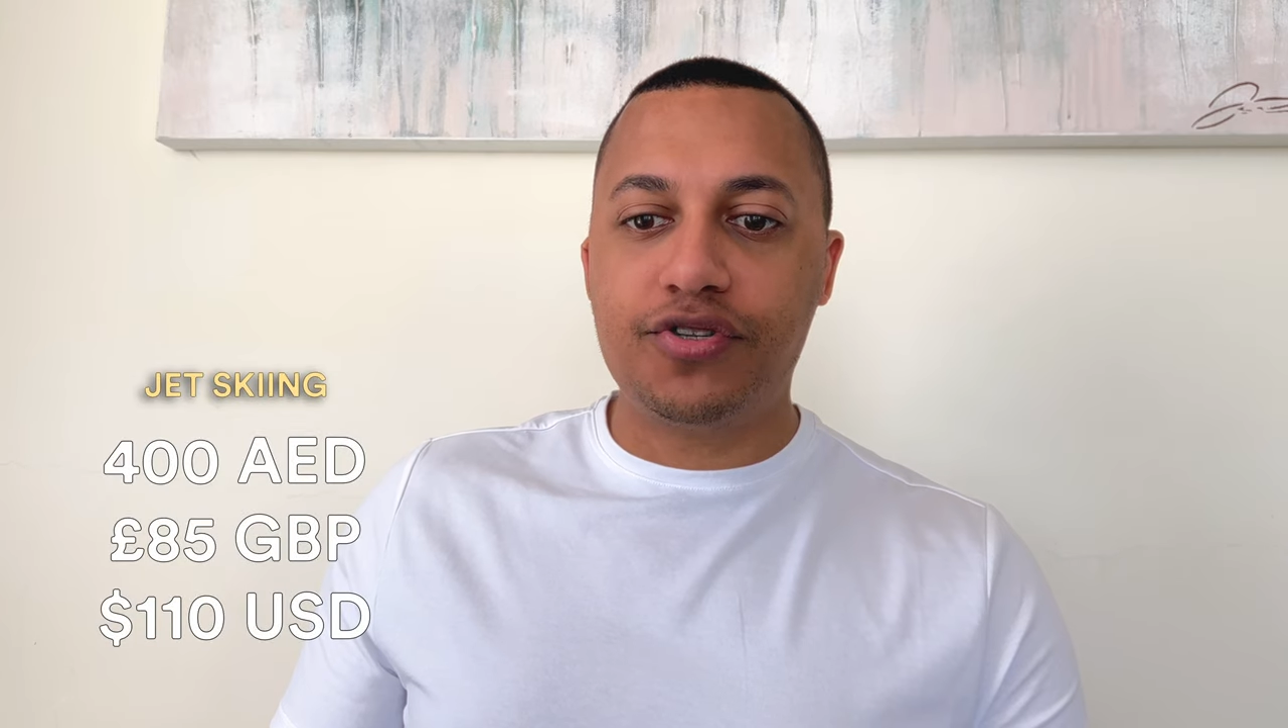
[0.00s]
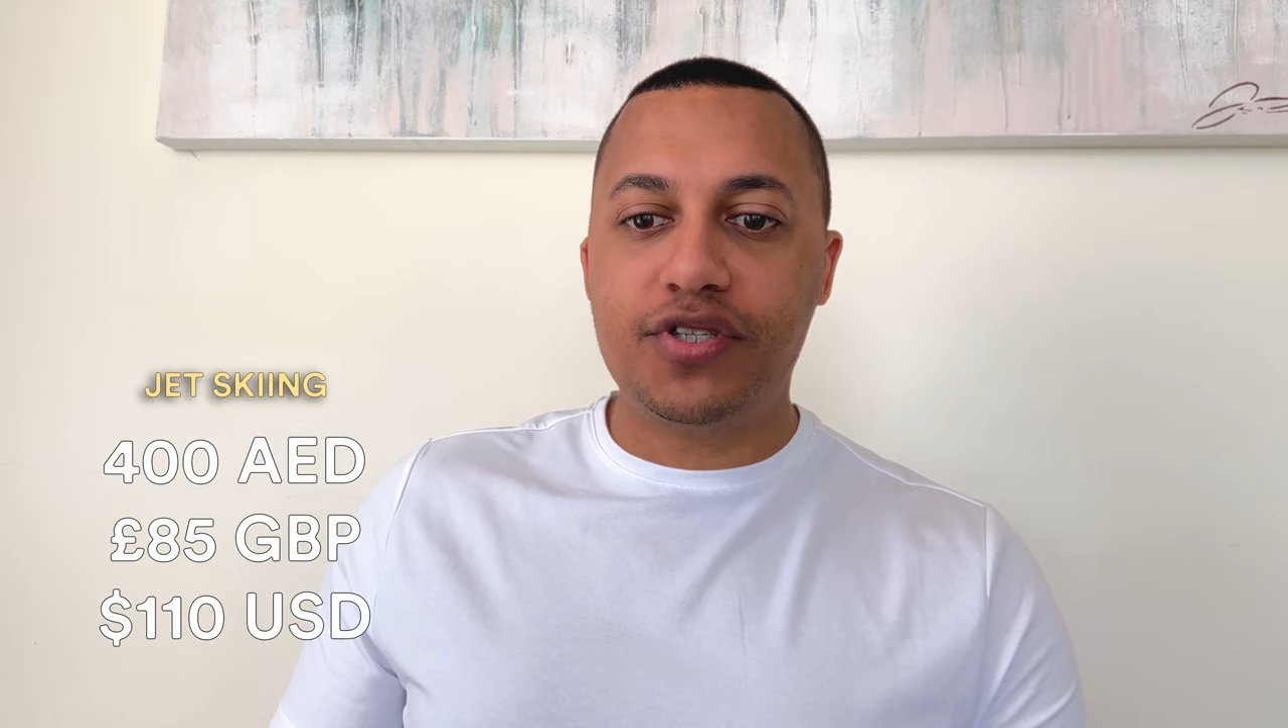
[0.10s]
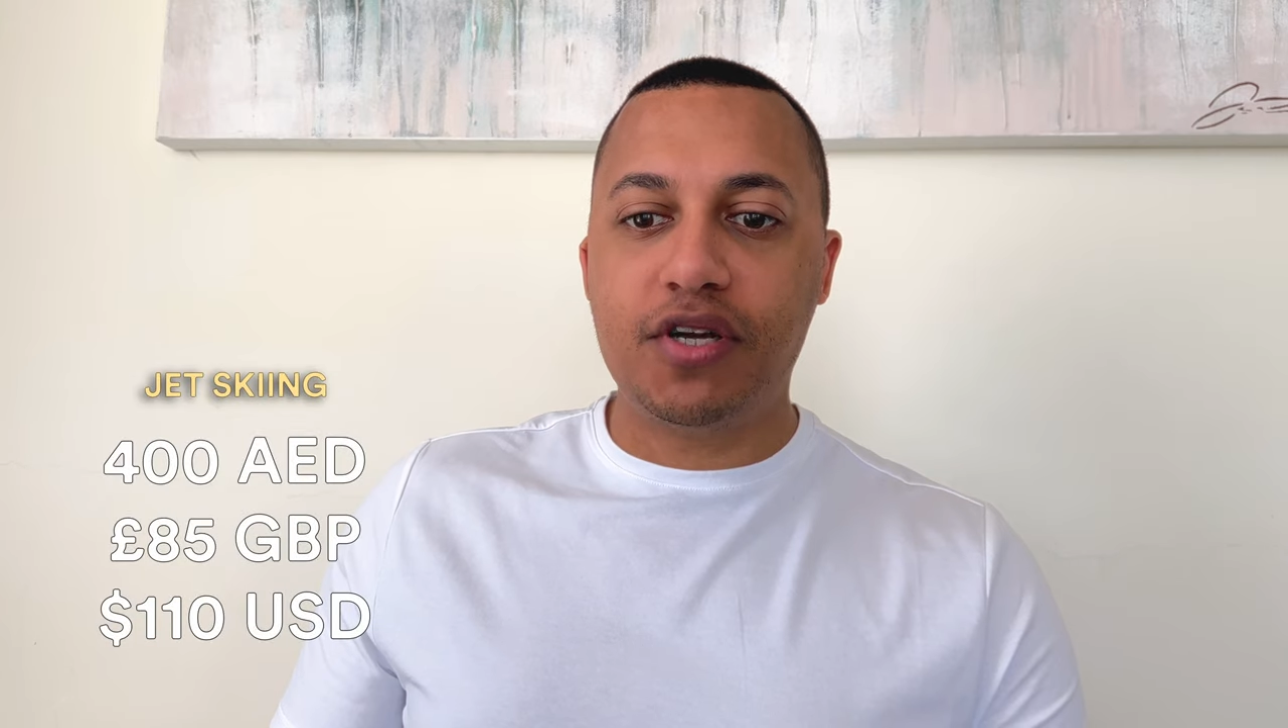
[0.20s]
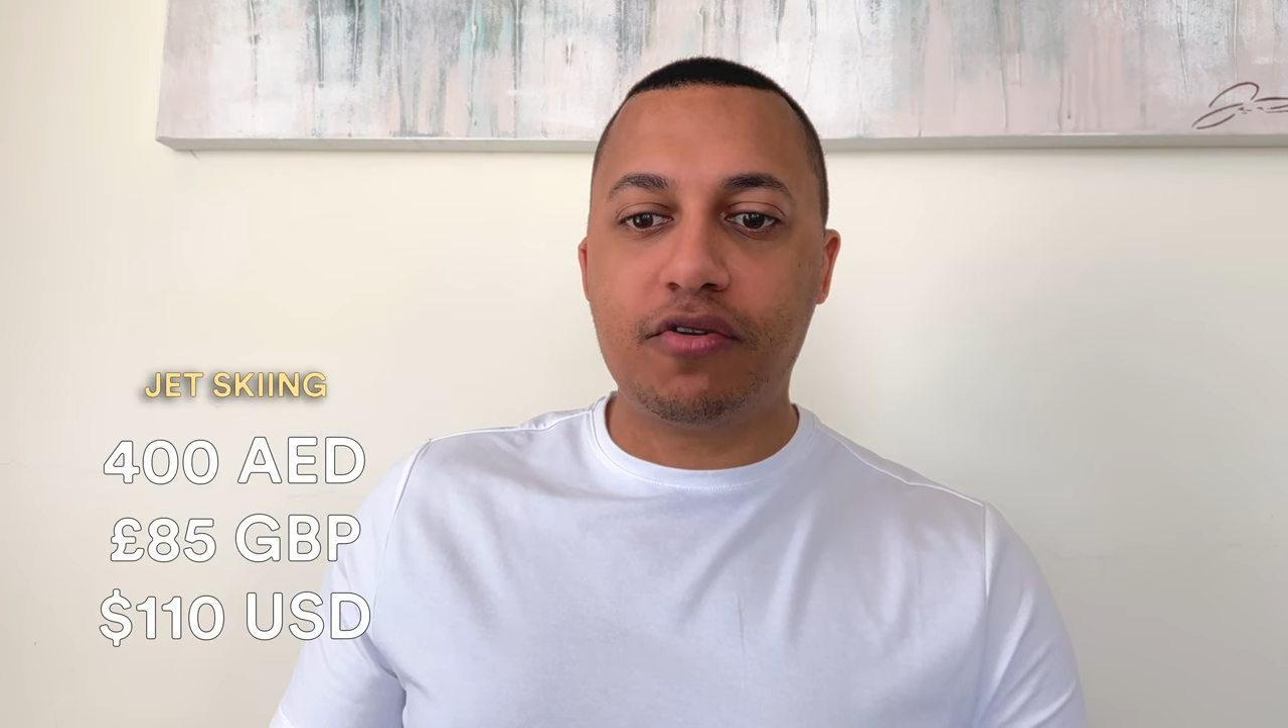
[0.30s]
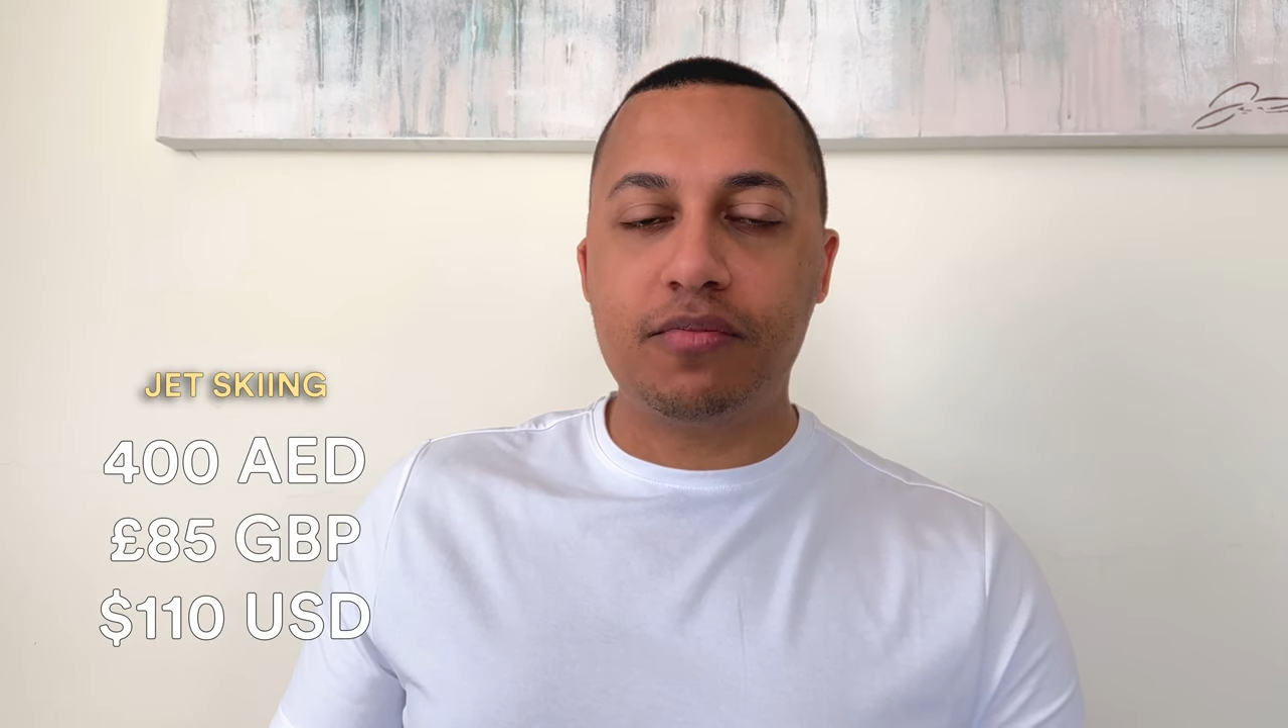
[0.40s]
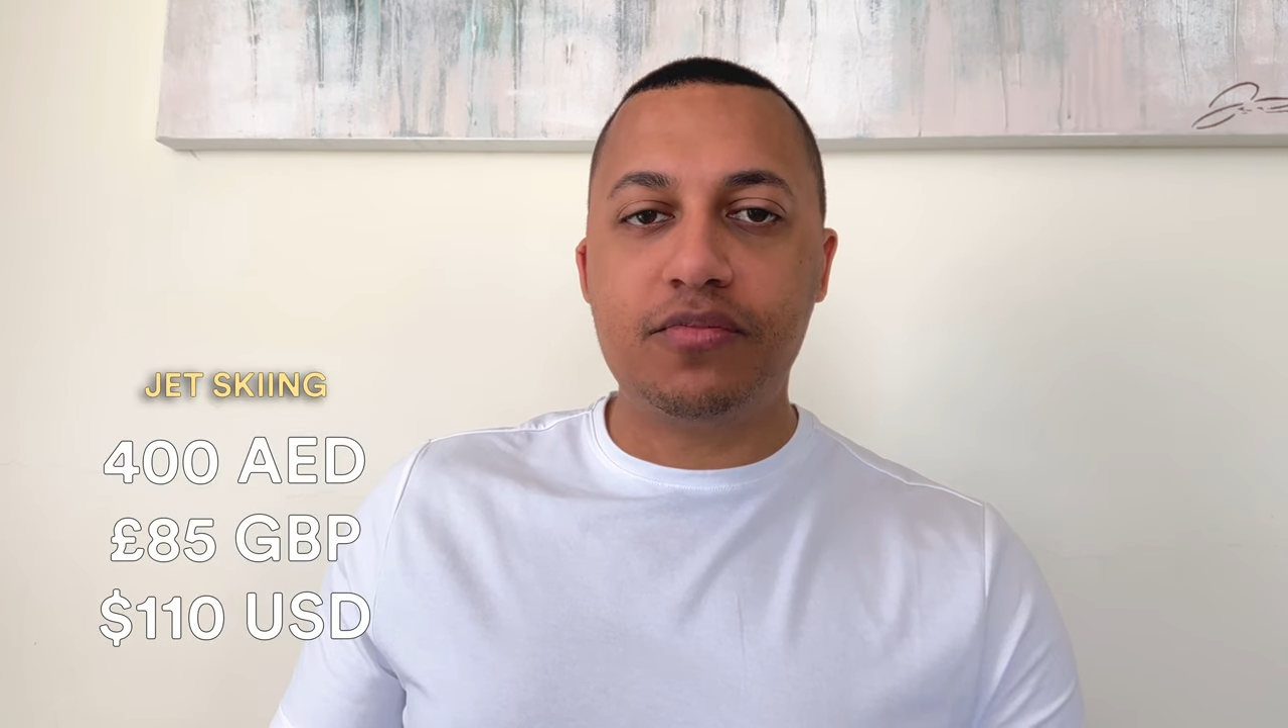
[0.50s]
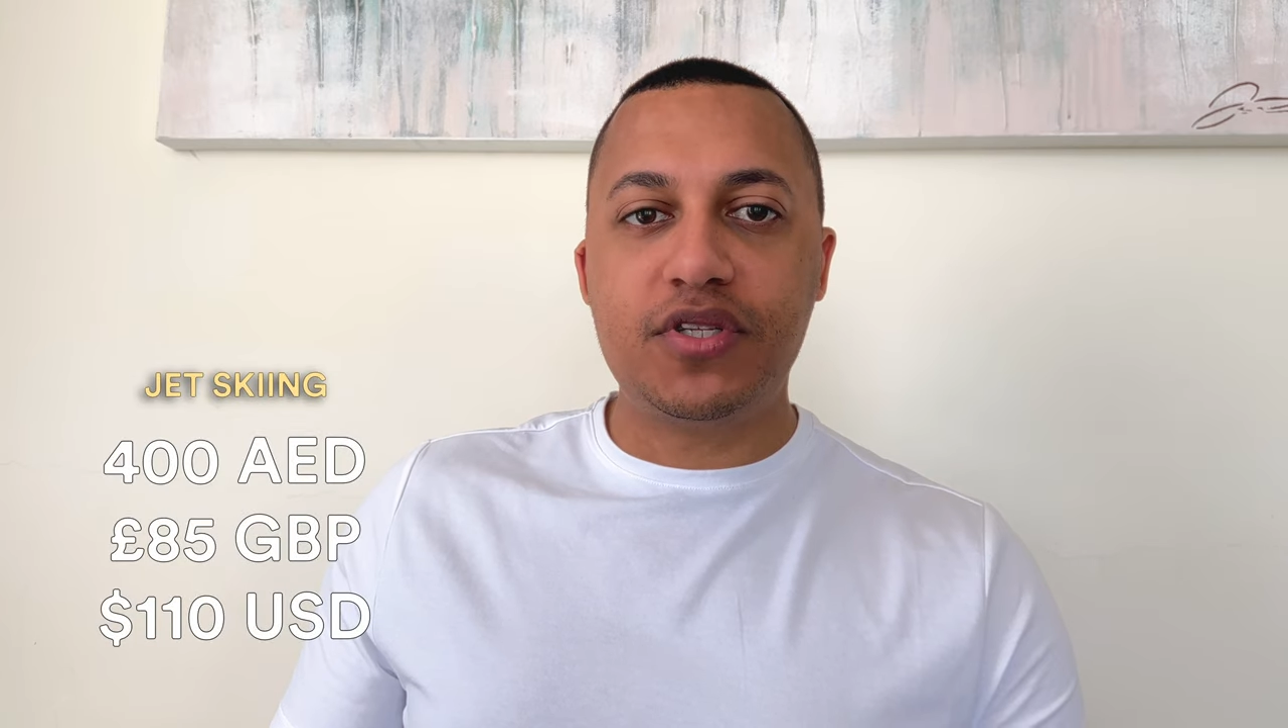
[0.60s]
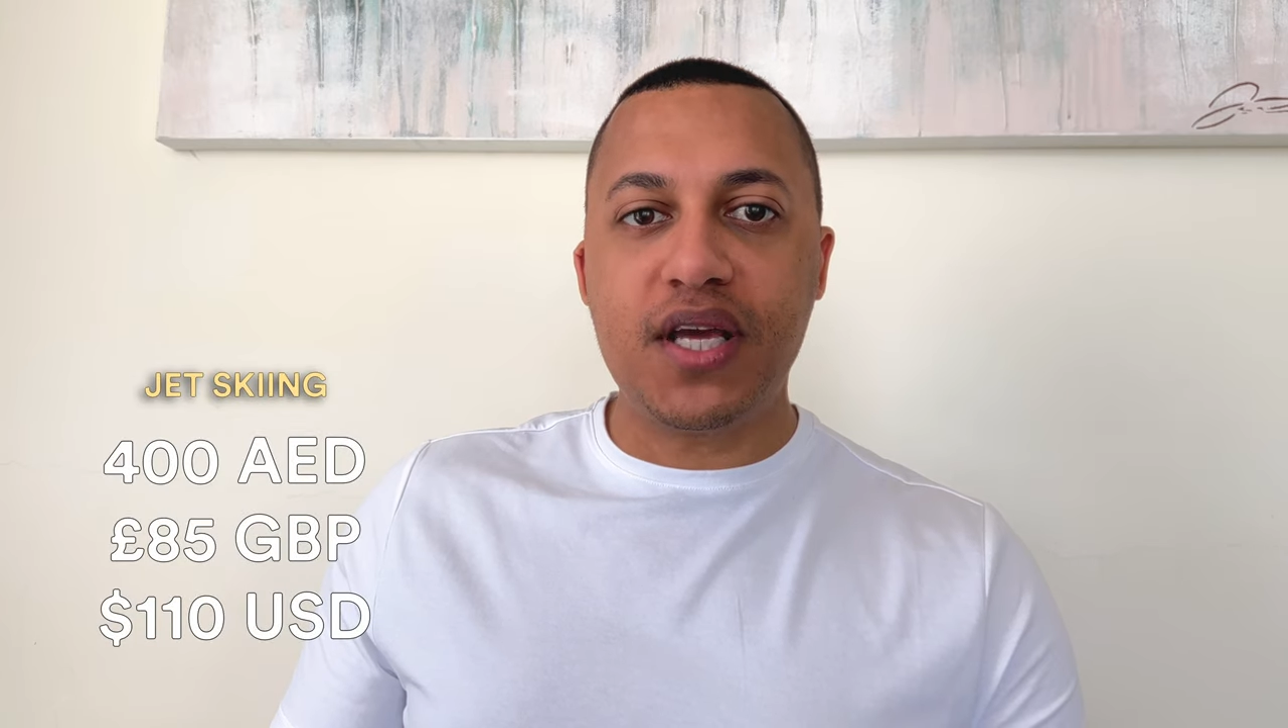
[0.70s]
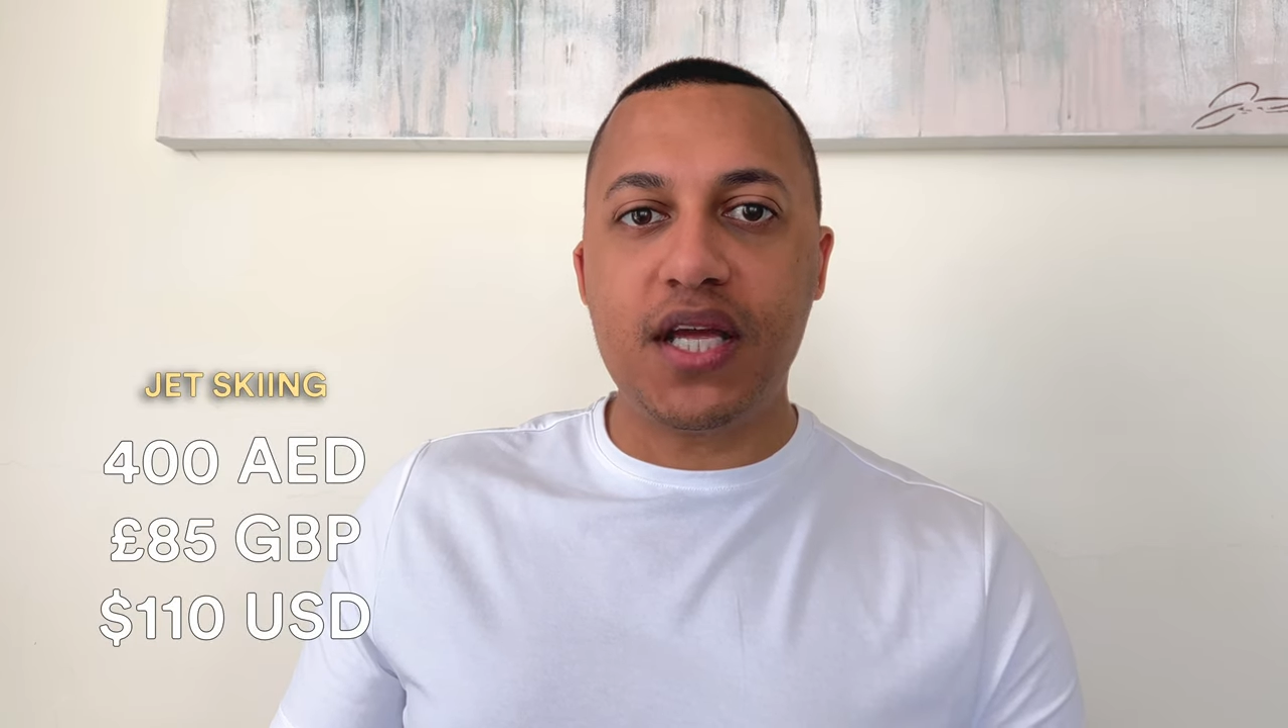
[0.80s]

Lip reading: dirhams